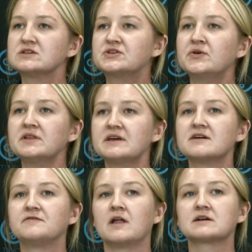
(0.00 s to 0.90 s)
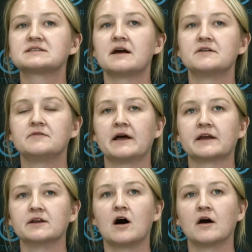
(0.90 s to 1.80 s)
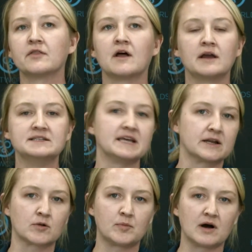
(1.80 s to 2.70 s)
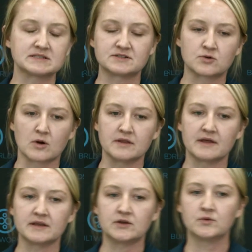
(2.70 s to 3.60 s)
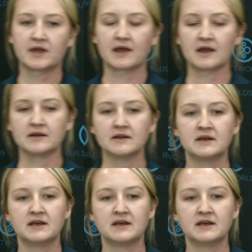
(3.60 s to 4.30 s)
you can think of Flux kind of like an online data repository that you can